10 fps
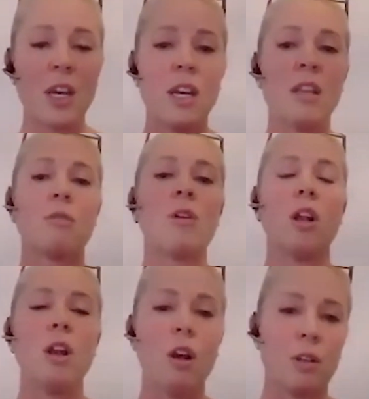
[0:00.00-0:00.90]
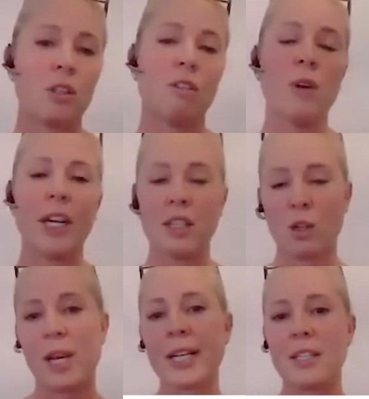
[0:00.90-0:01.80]
There are lots of ways
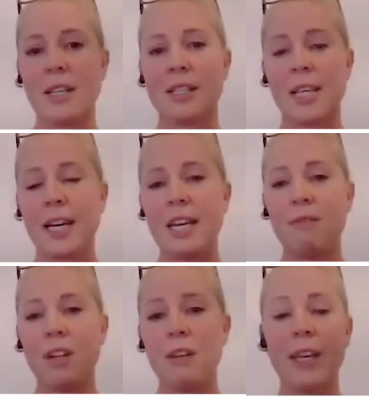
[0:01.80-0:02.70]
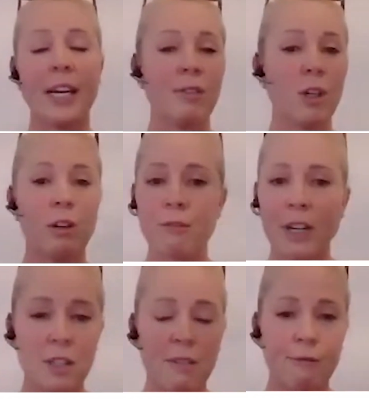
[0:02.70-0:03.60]
to access that, even if you haven't got
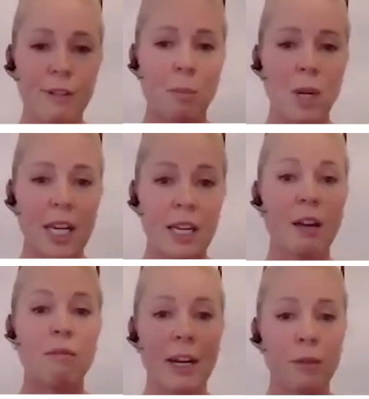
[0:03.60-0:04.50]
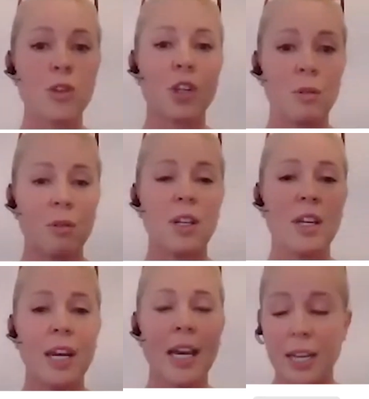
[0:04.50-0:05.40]
friends and family around you.
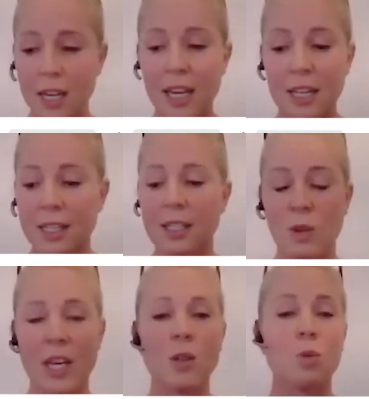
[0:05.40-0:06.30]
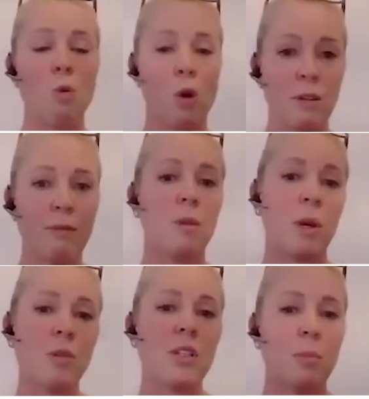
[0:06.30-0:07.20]
And it's one of the
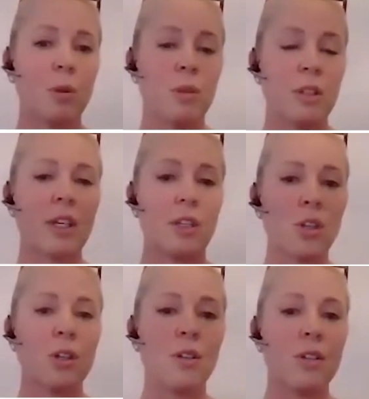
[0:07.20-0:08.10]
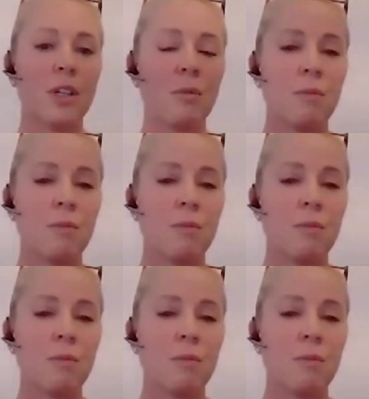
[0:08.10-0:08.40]
most important things you can do.